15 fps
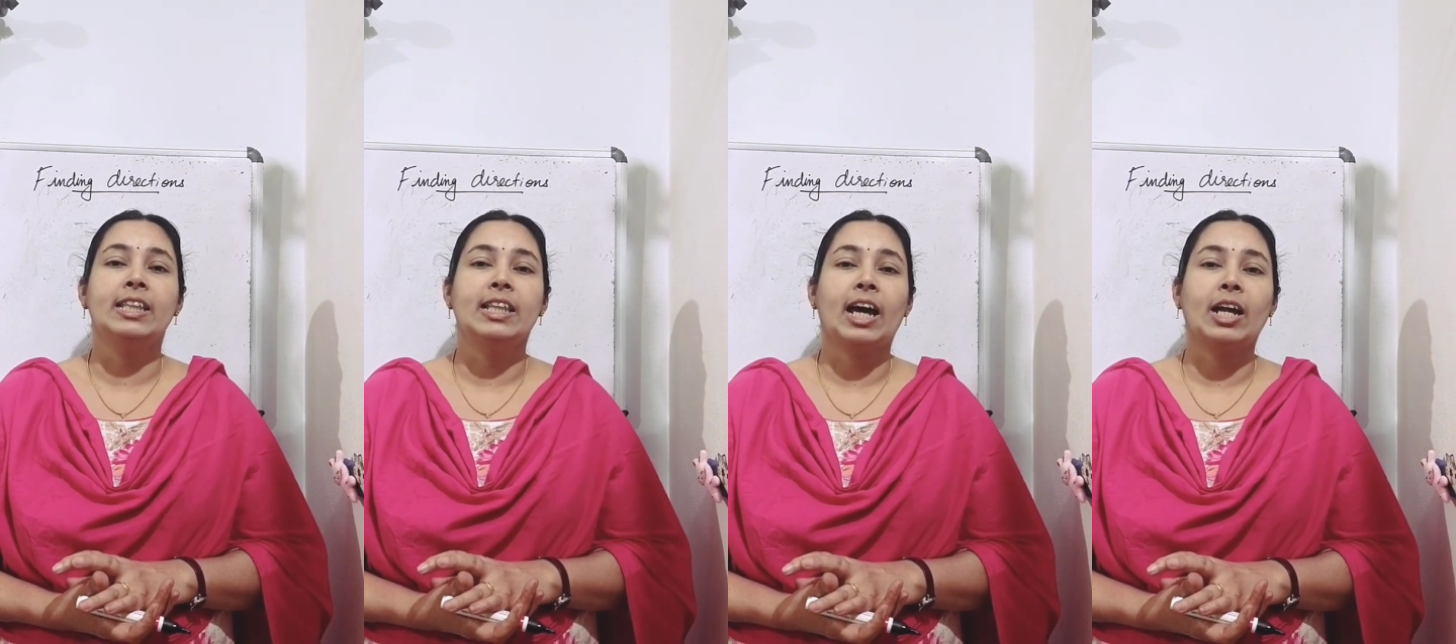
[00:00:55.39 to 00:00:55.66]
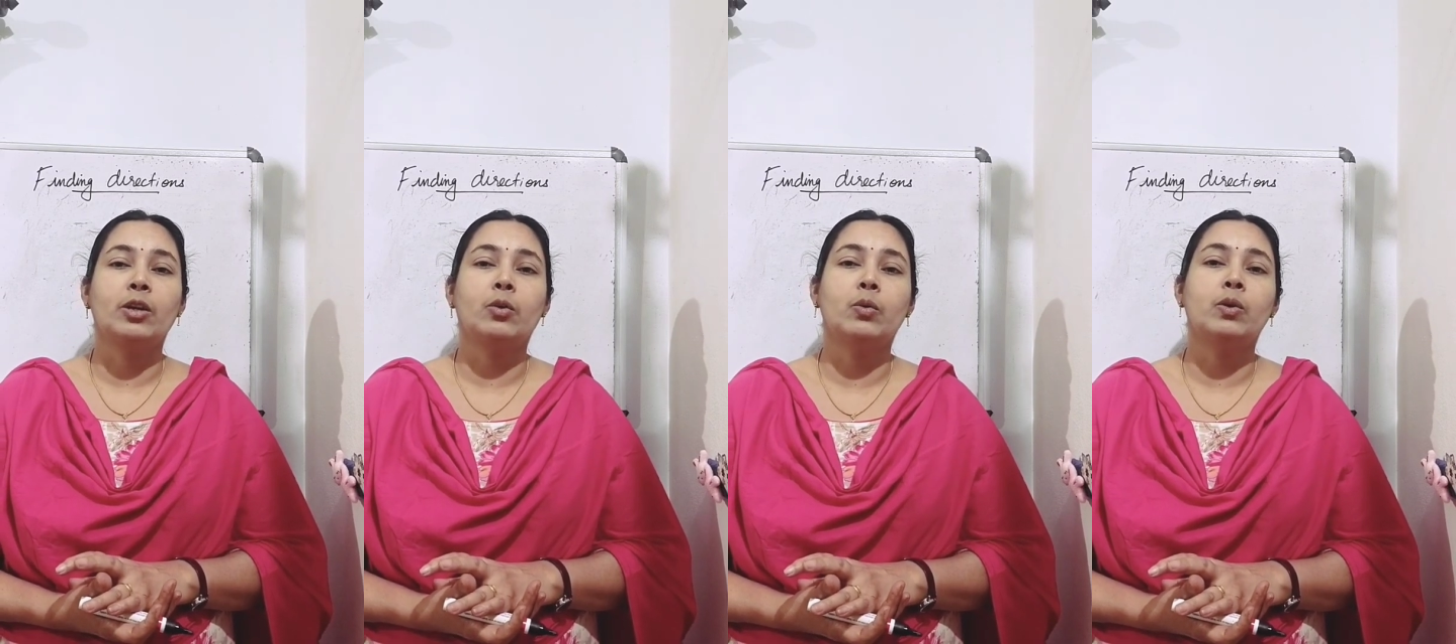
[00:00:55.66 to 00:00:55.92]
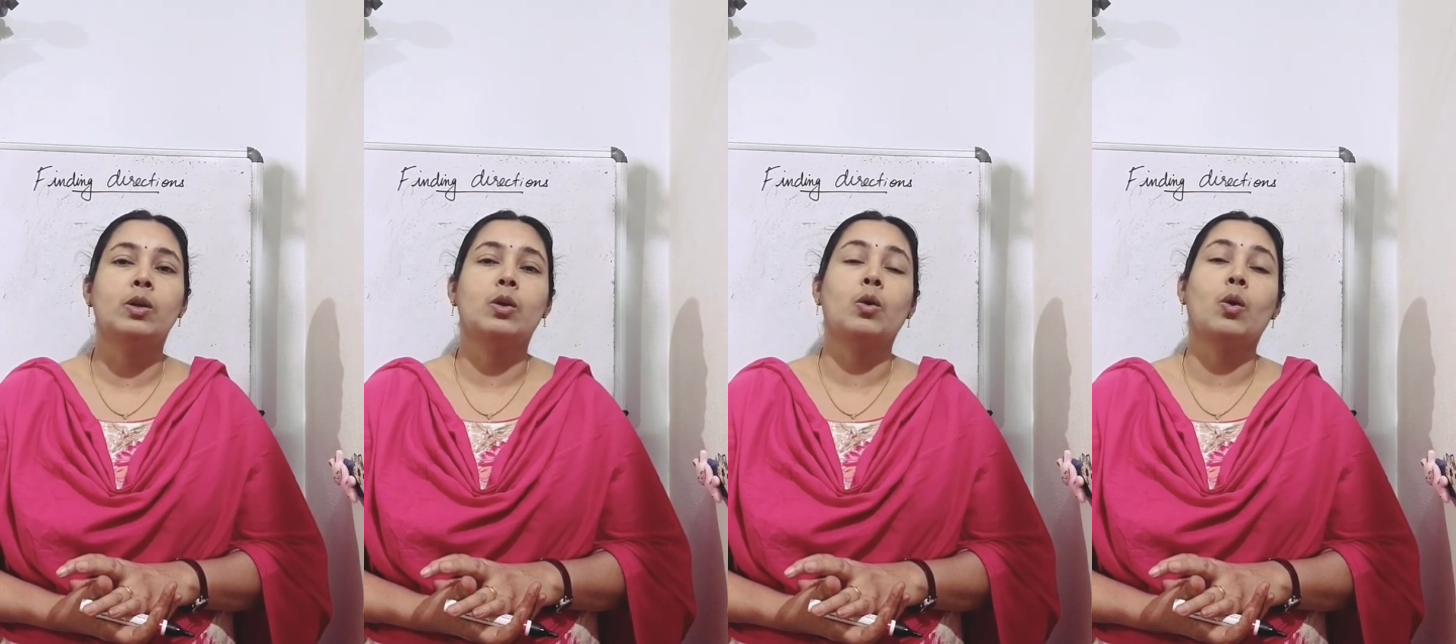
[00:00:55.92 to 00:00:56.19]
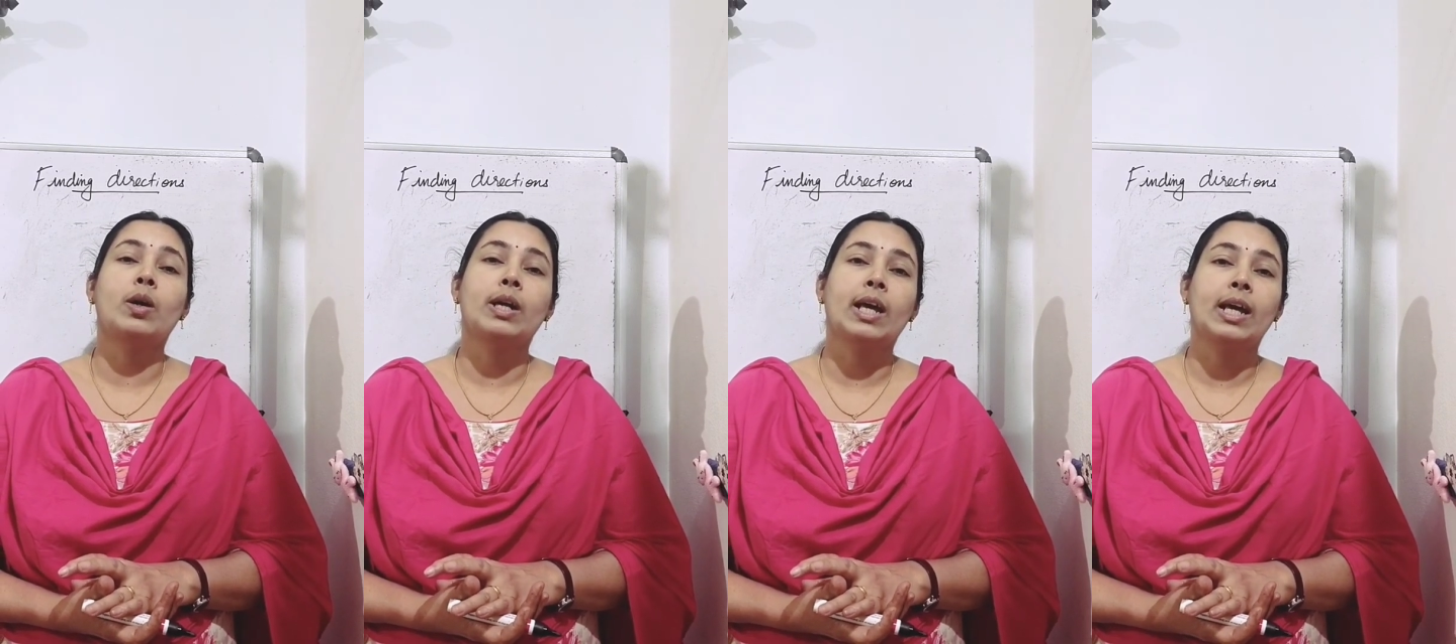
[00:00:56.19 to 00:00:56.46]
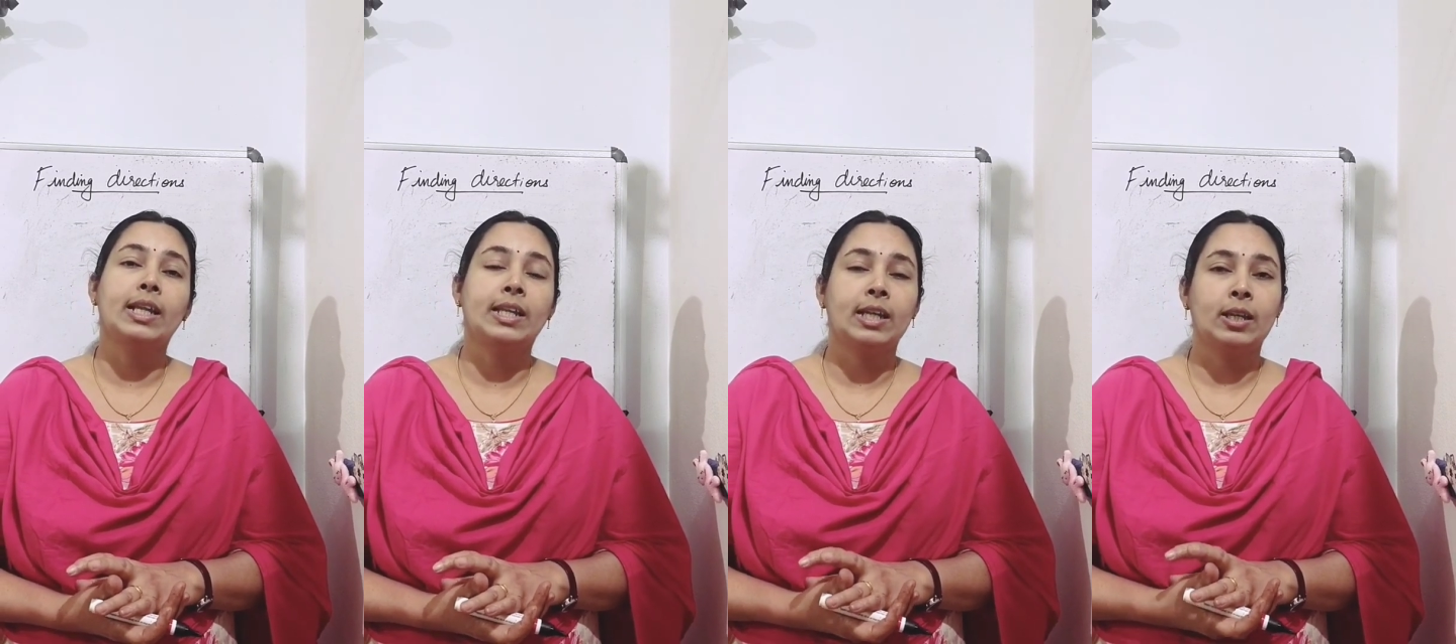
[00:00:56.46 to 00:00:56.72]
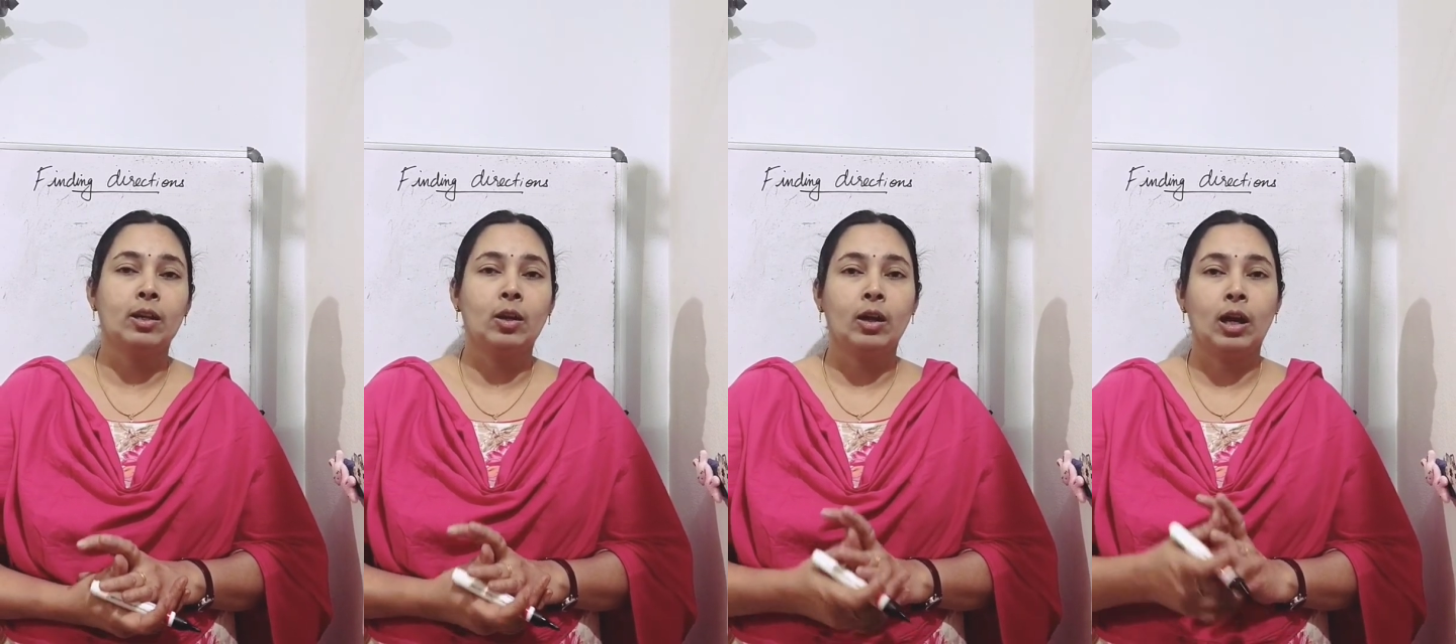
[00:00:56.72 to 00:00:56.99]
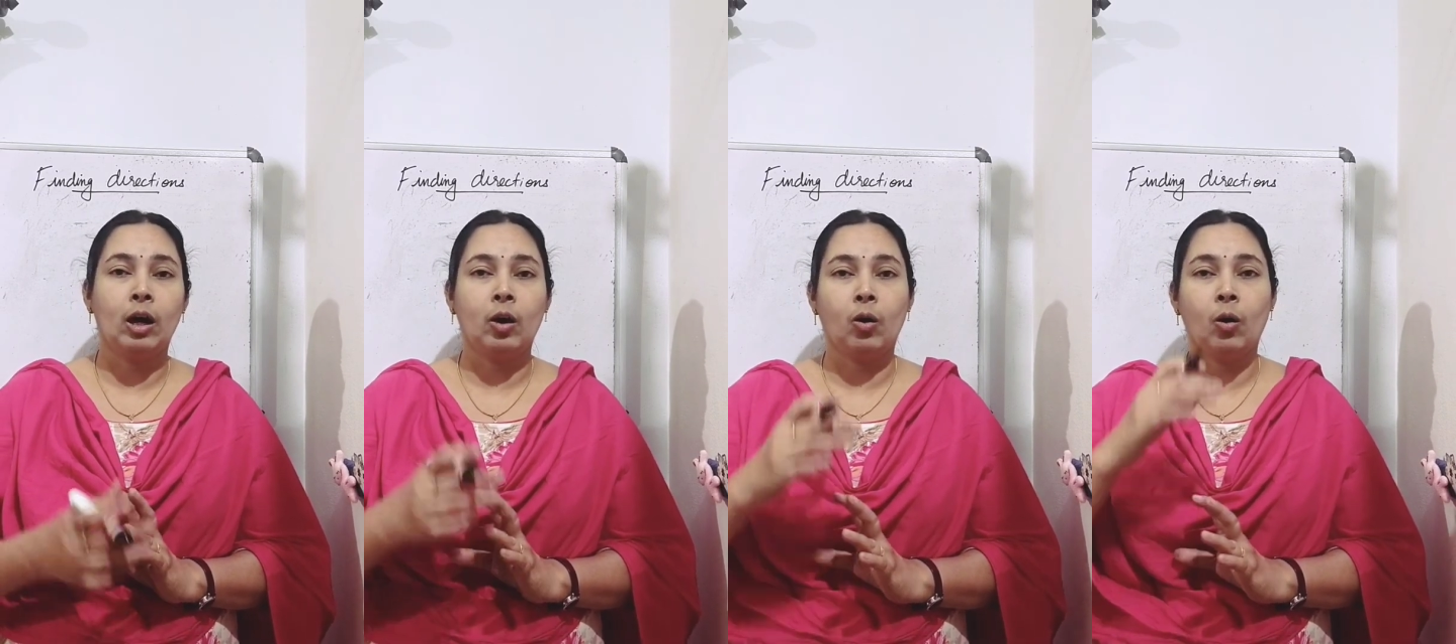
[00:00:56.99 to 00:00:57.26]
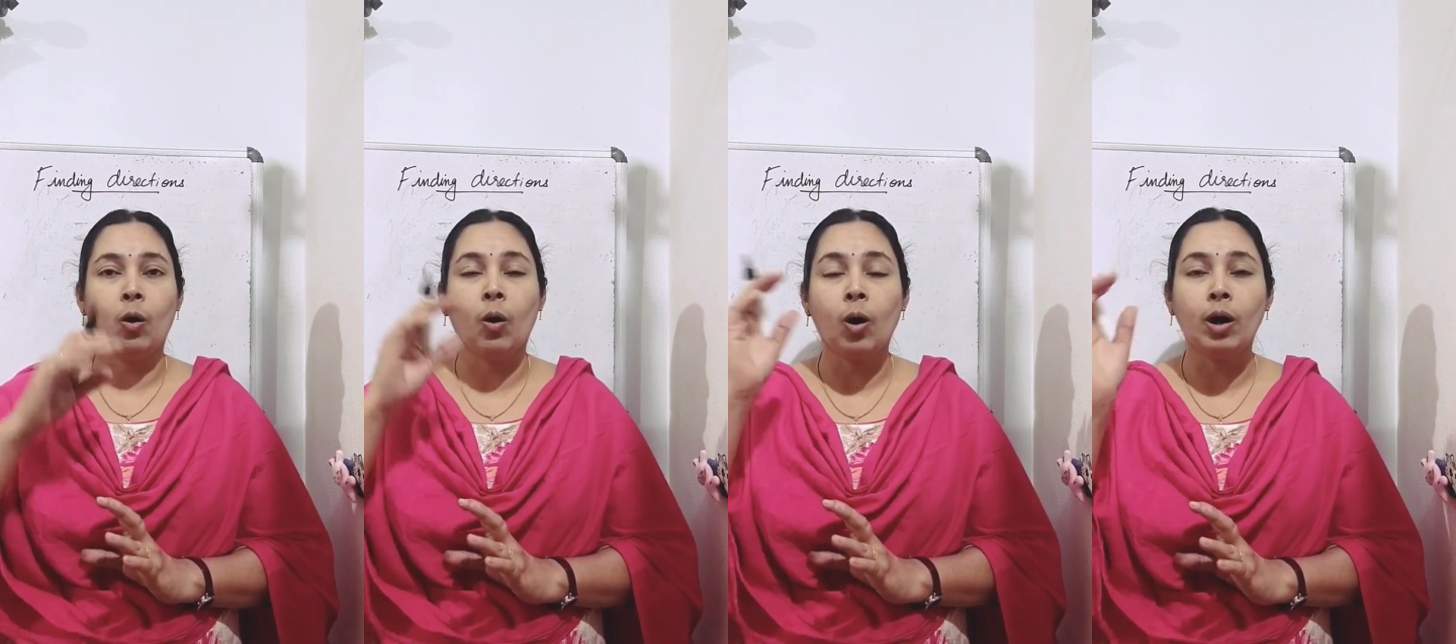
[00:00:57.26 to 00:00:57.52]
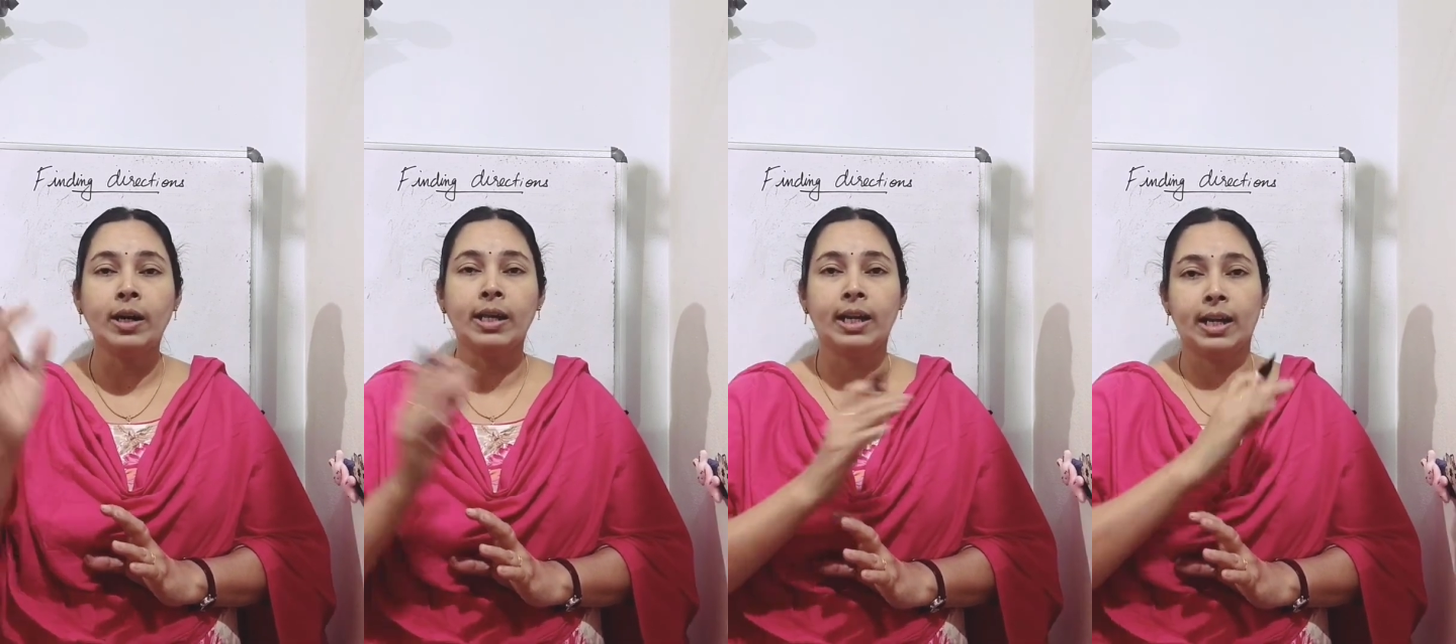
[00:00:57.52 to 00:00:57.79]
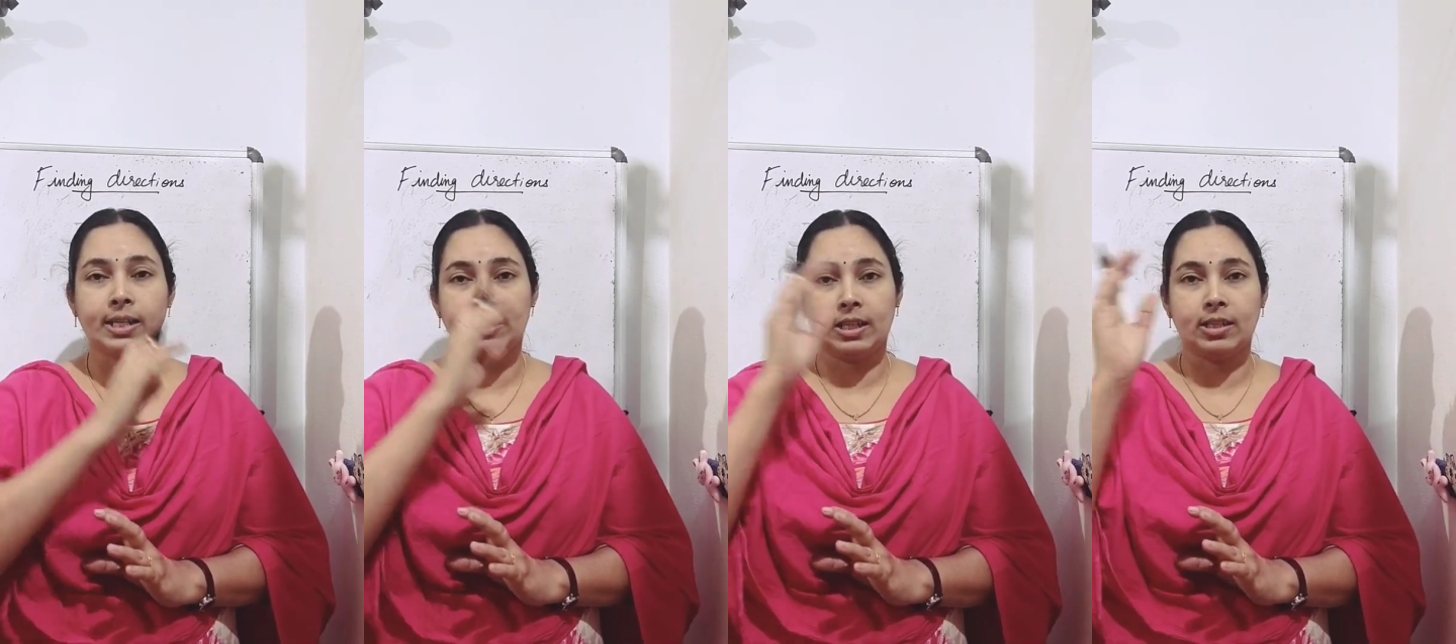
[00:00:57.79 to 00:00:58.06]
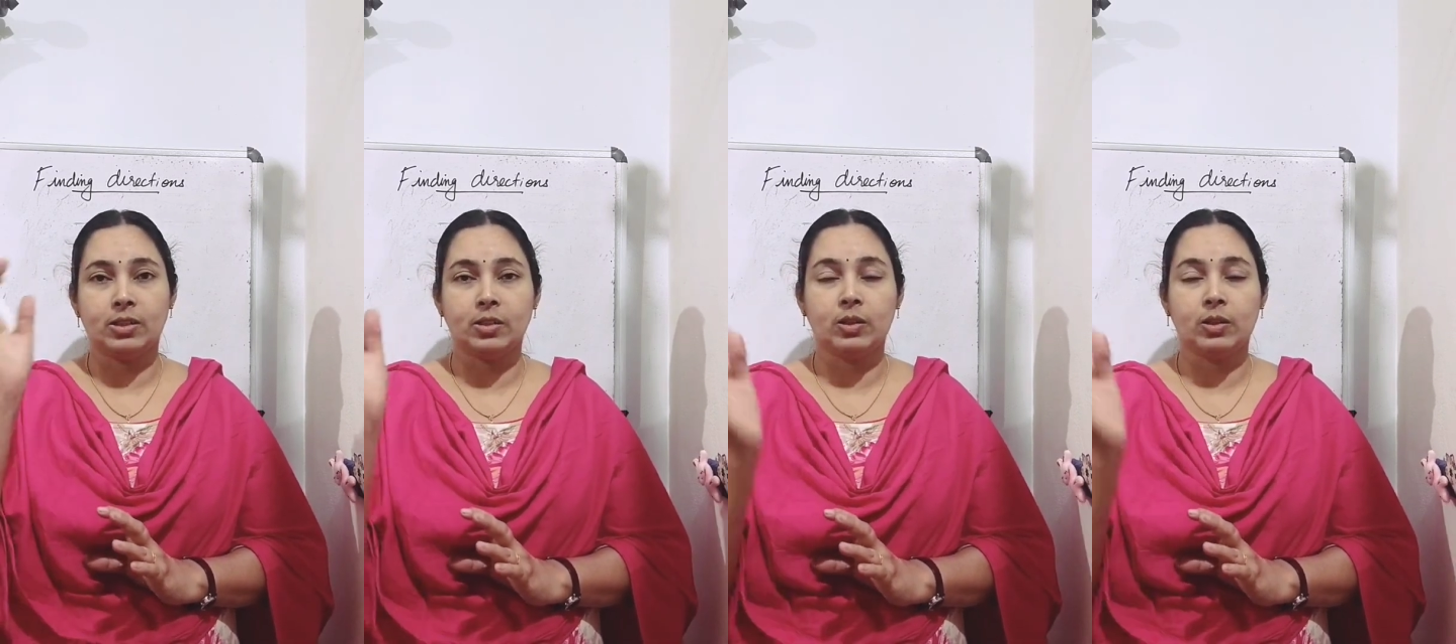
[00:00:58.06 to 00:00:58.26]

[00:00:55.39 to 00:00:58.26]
that could rotate in all directions.